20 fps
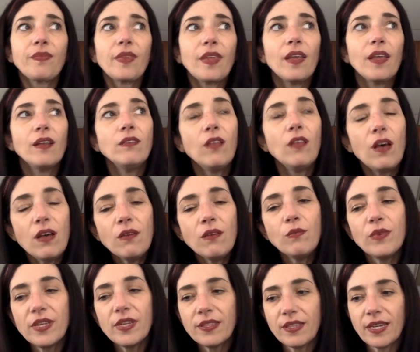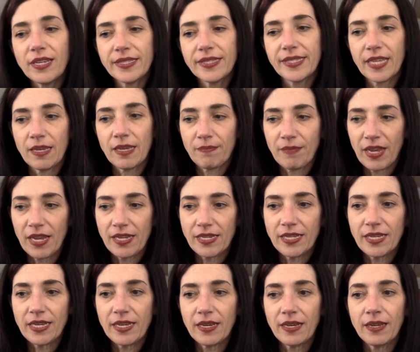along with that same
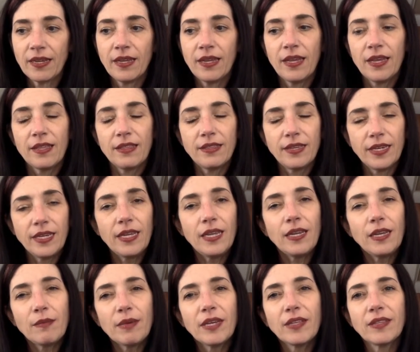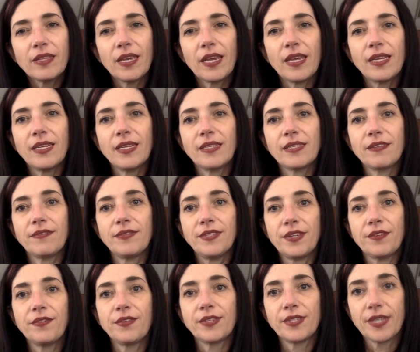idea, thinking about the ideas of
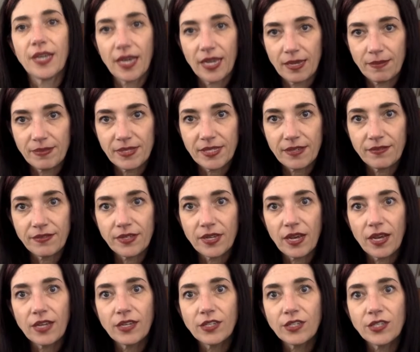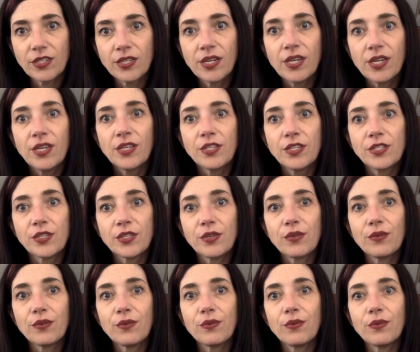different types of touch.
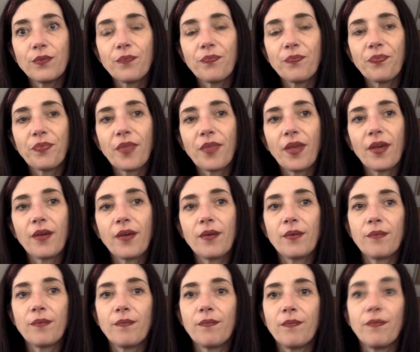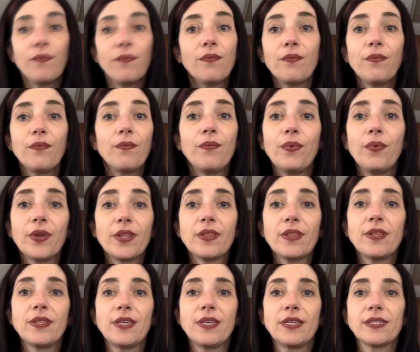So, um, one of the
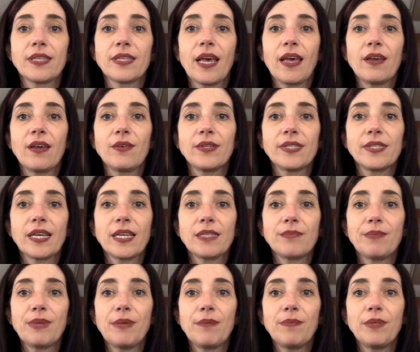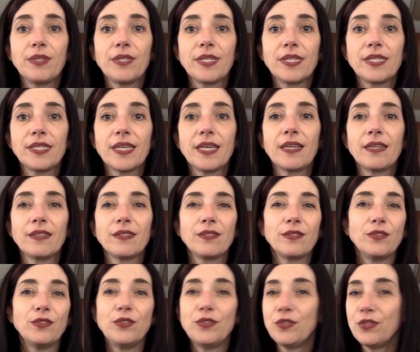things I always ask people to say is
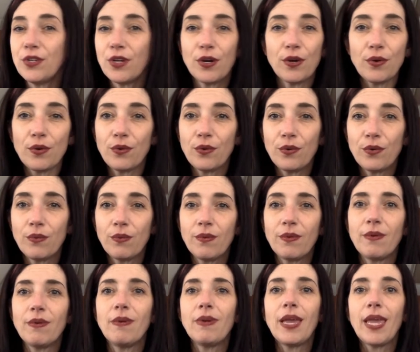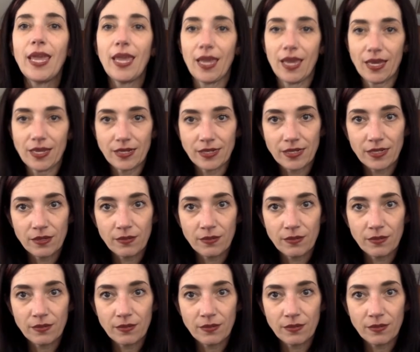no and.